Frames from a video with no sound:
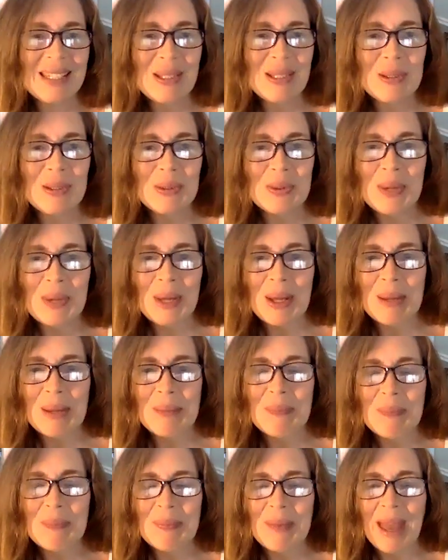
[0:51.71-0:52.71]
to
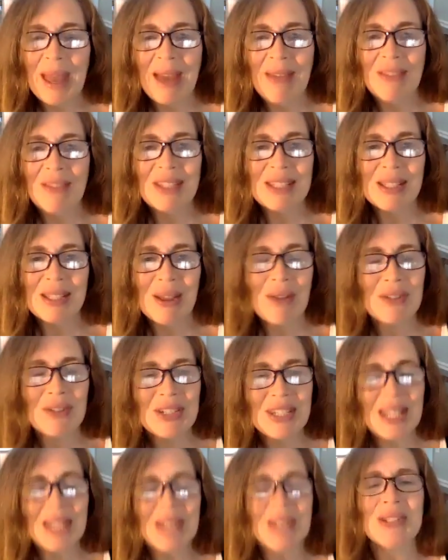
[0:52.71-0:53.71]
um, have this
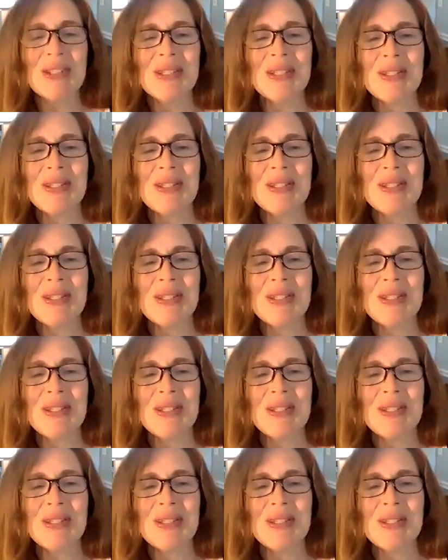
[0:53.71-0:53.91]
conversation.